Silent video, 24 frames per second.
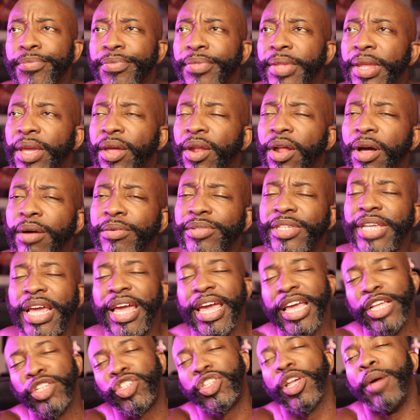You know what I'm
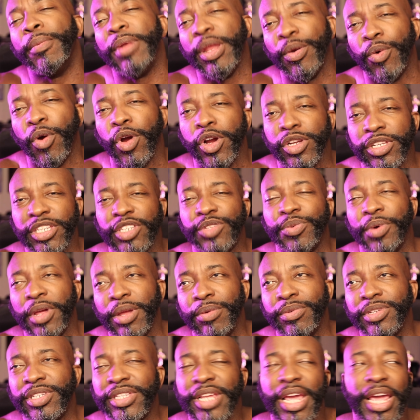saying? In so many words, that's what he
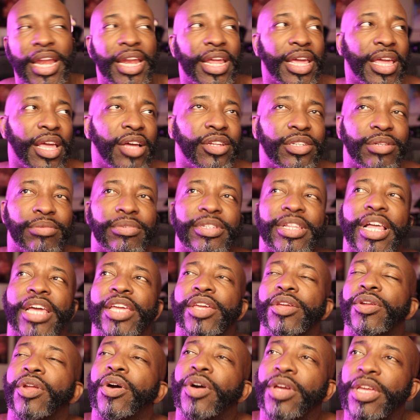was saying. And Kelton was like,
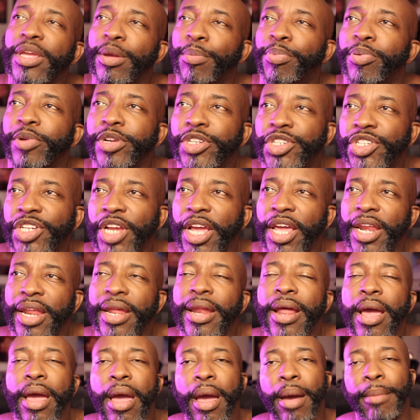you know, he
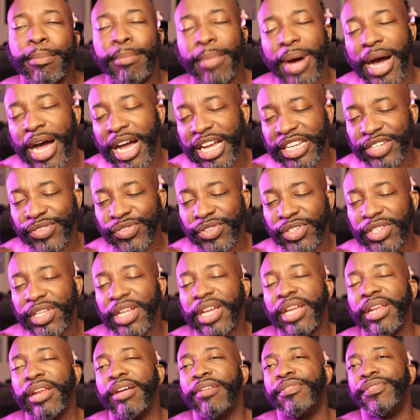appreciated Maj for
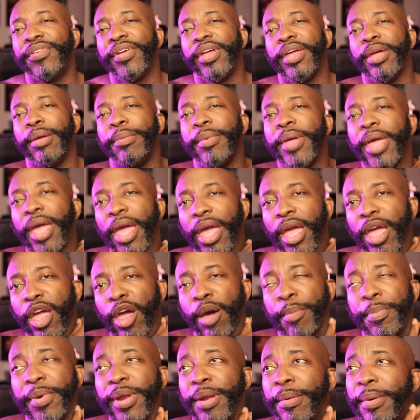sticking up for him and
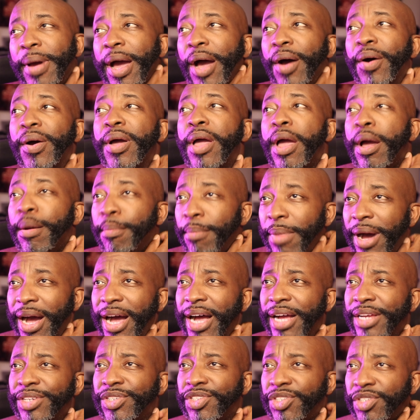helping him out.
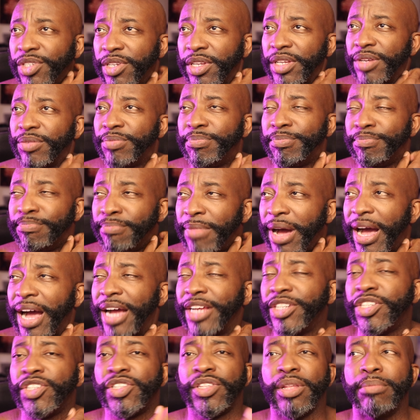Maj is
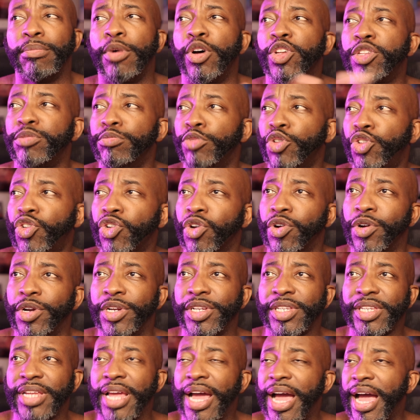the most
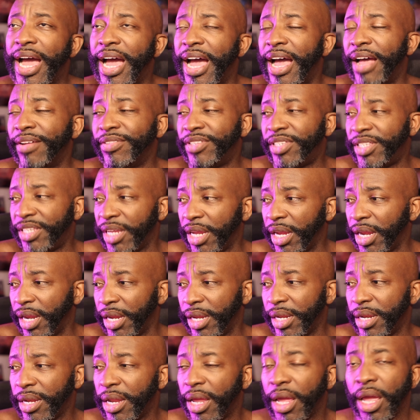maturest guy I've
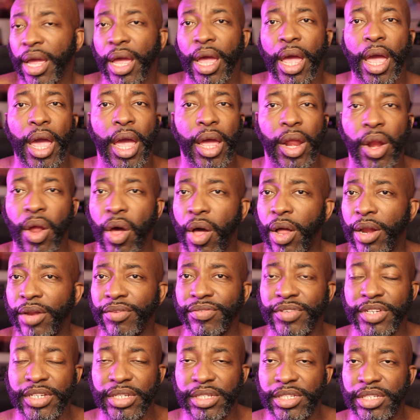seen in all
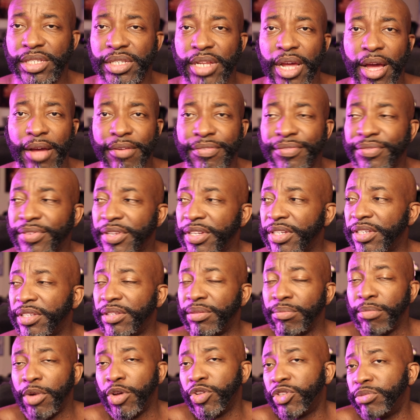of this stuff. He's
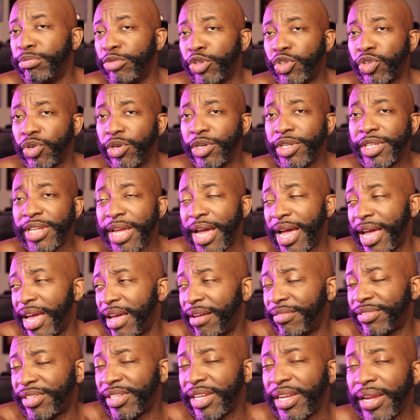the most maturest guy
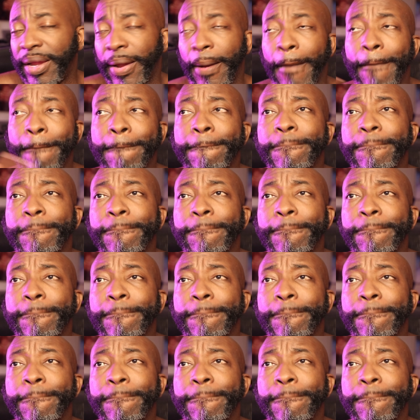I've seen.